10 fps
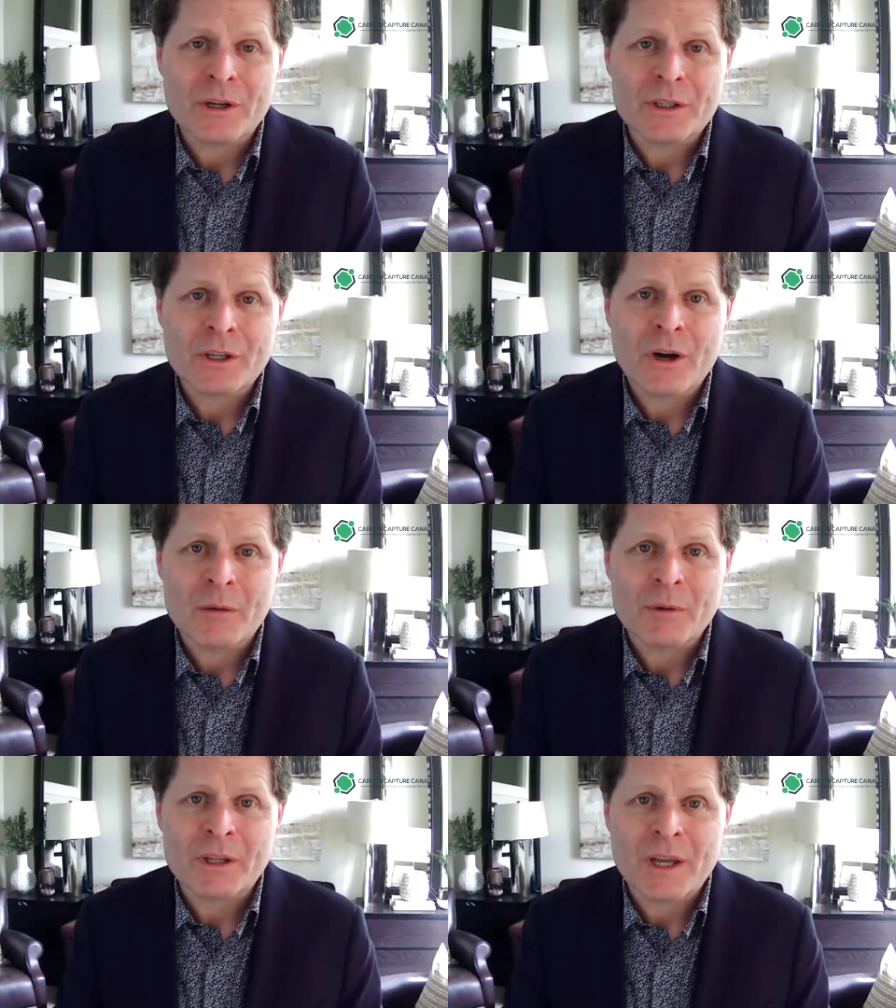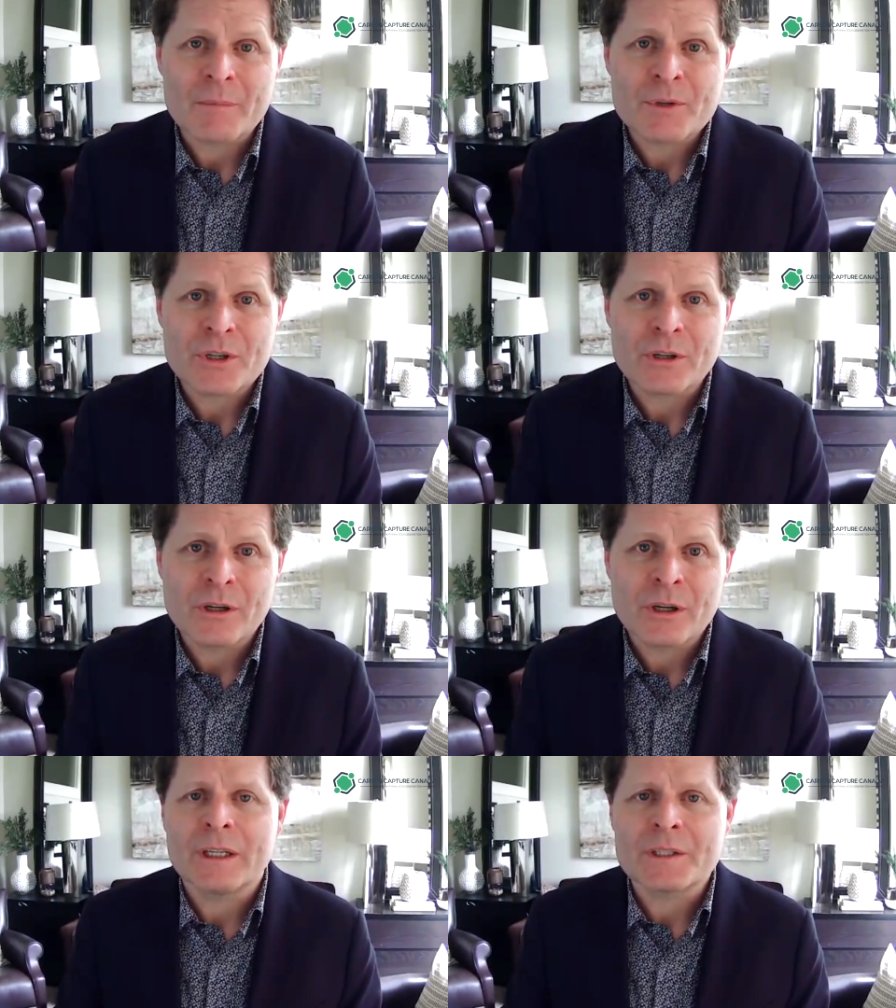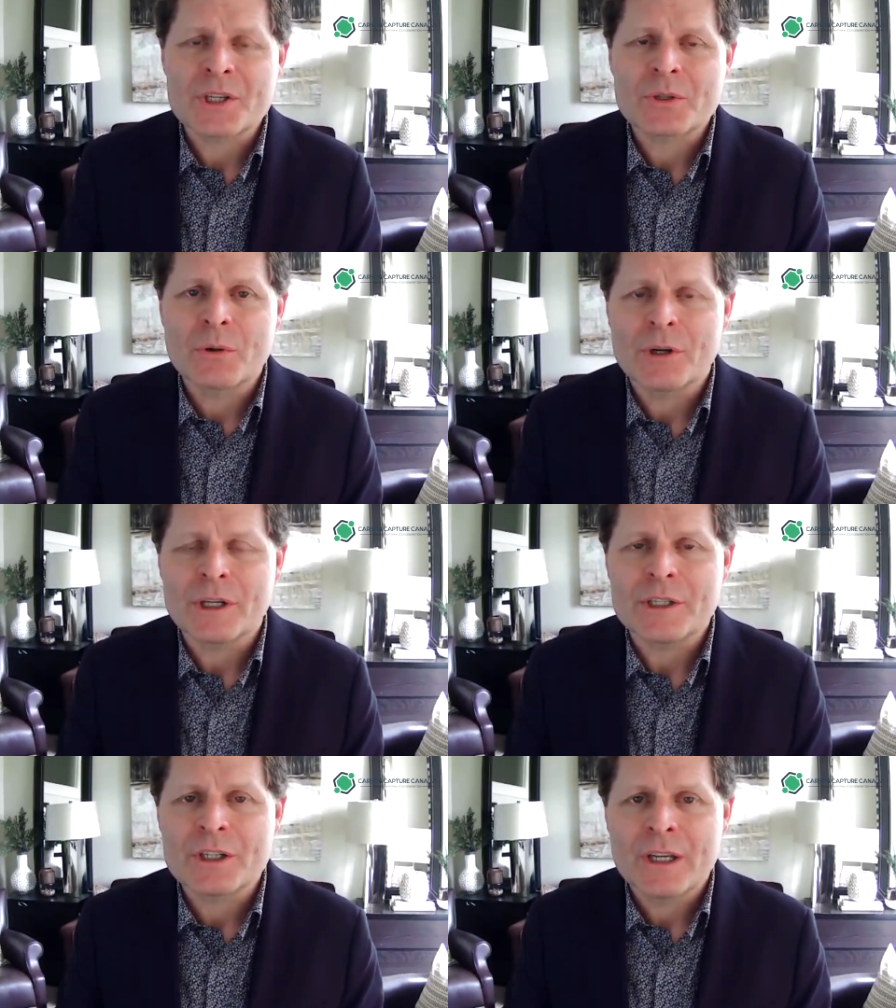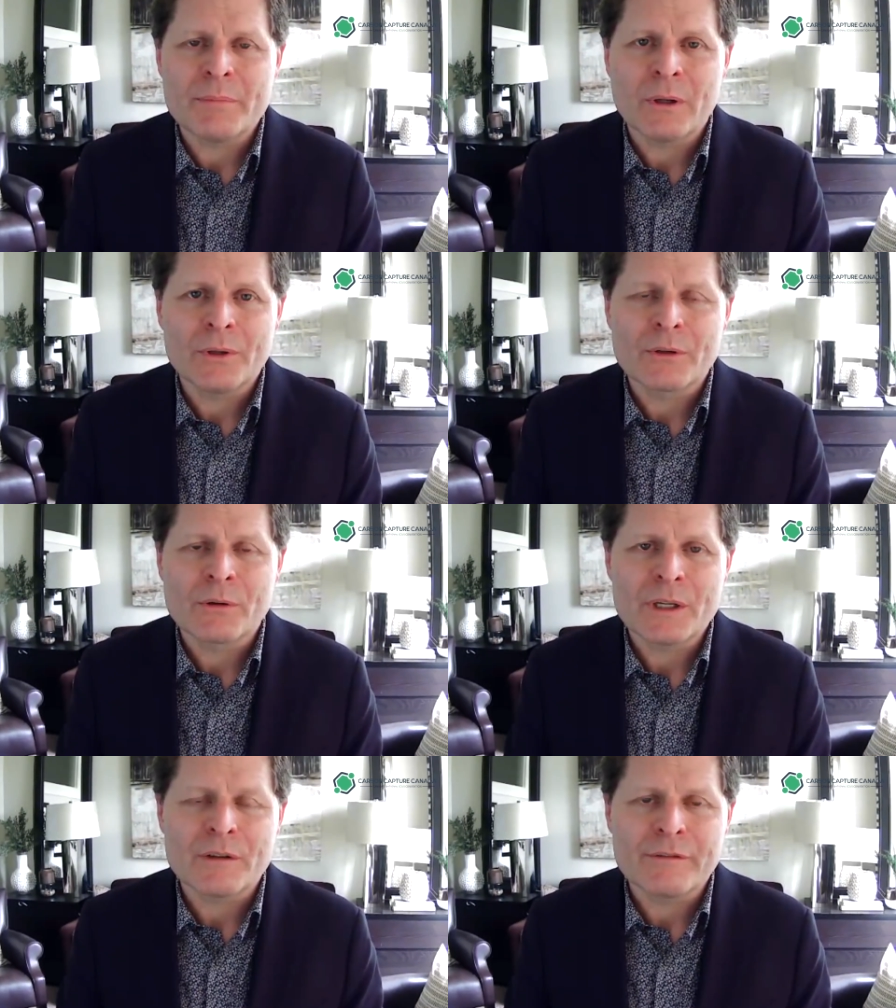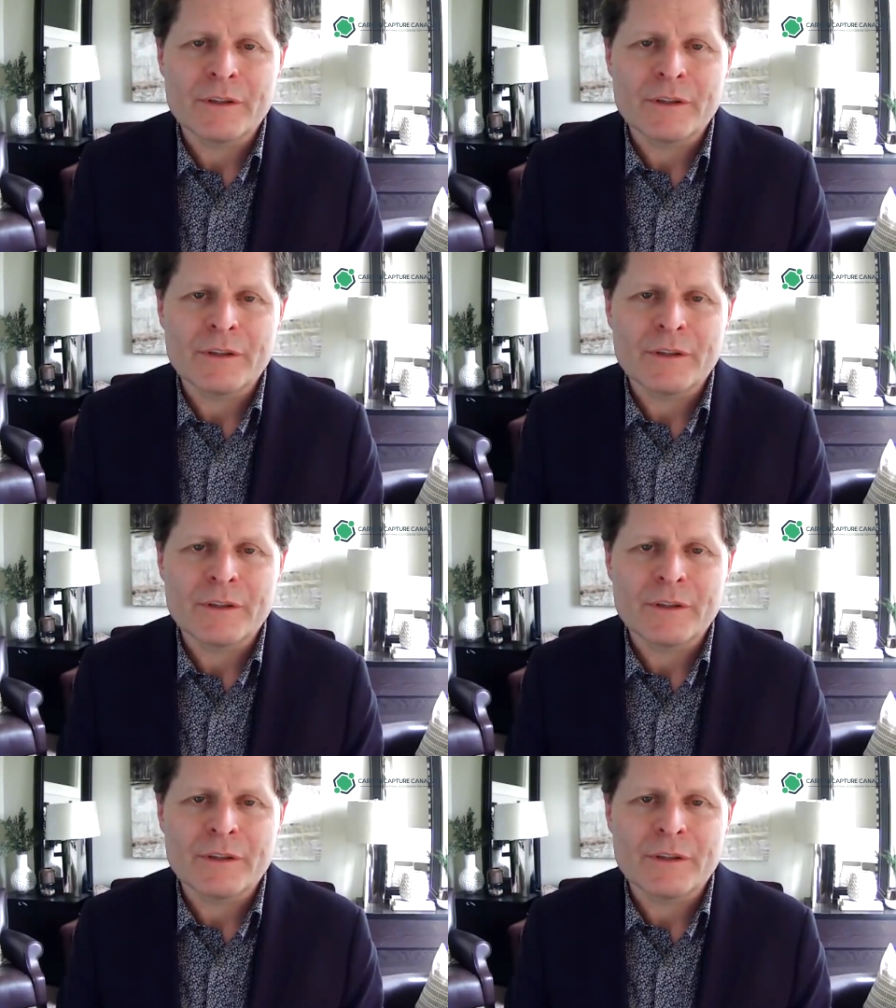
on carbon capture and storage, build a greener